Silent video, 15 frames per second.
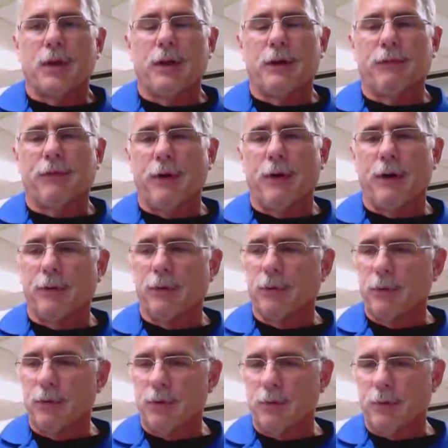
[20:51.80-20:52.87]
front of the
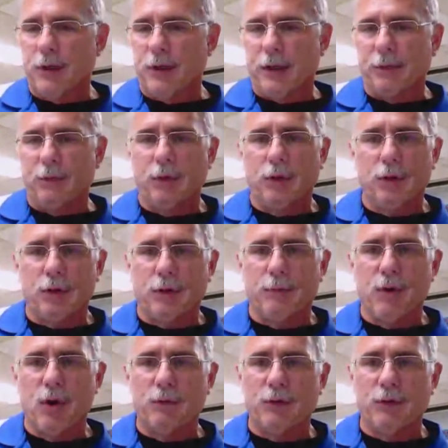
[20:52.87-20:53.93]
room, and we'll look
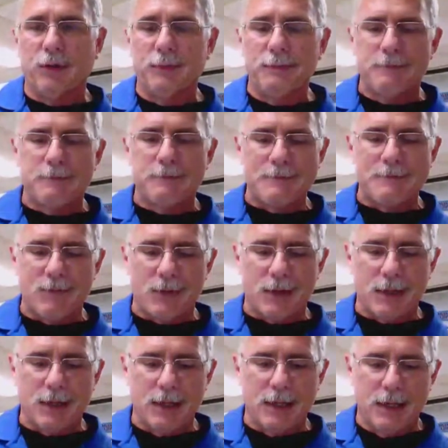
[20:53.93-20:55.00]
them over
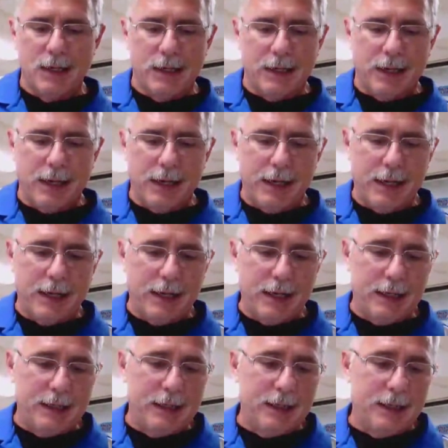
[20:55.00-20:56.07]

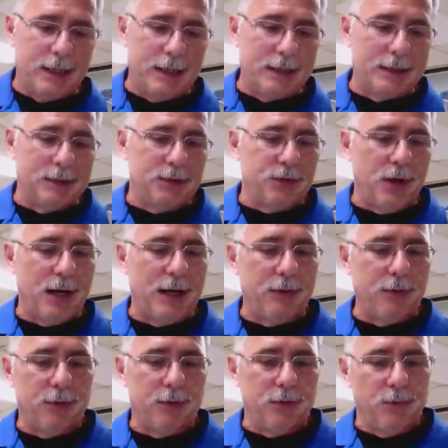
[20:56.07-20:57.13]
and try
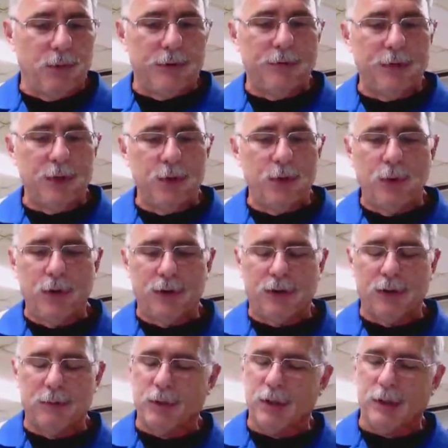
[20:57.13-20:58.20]
to review with
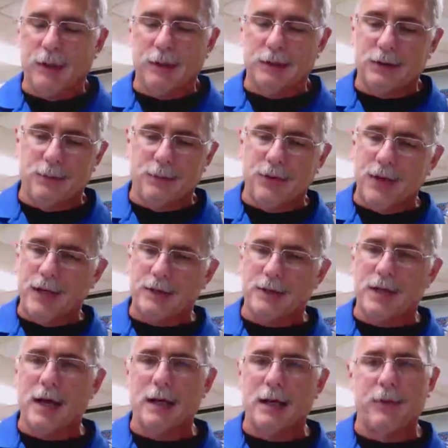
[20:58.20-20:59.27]
them. But some of that's
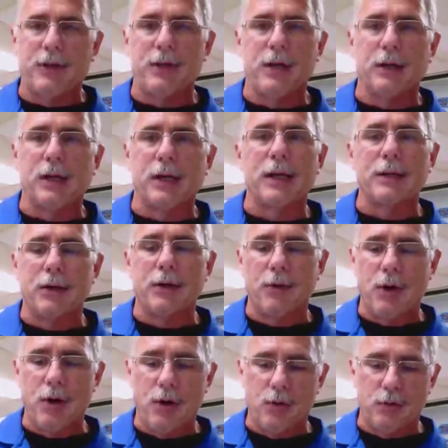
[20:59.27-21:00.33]
got to be done on
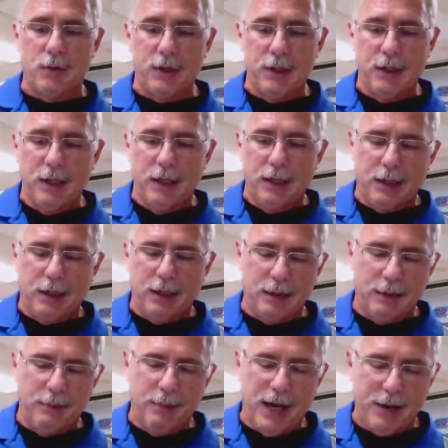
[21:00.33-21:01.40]
their own.
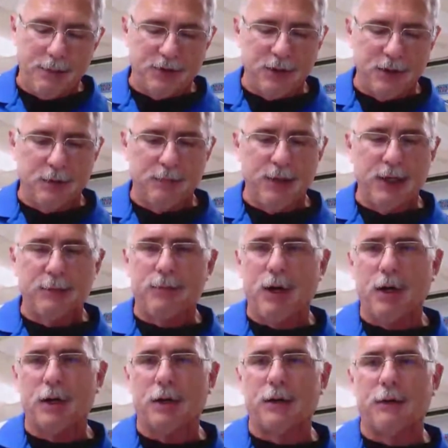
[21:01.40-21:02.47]
Maps are a big
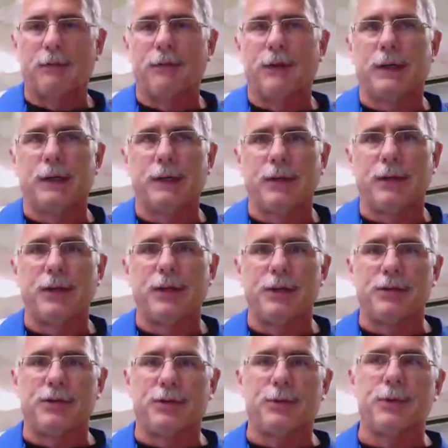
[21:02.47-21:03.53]
part of the
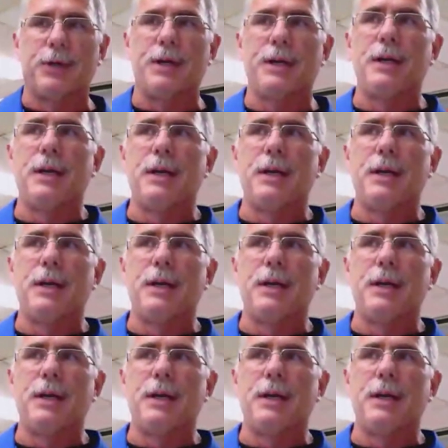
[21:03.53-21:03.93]
history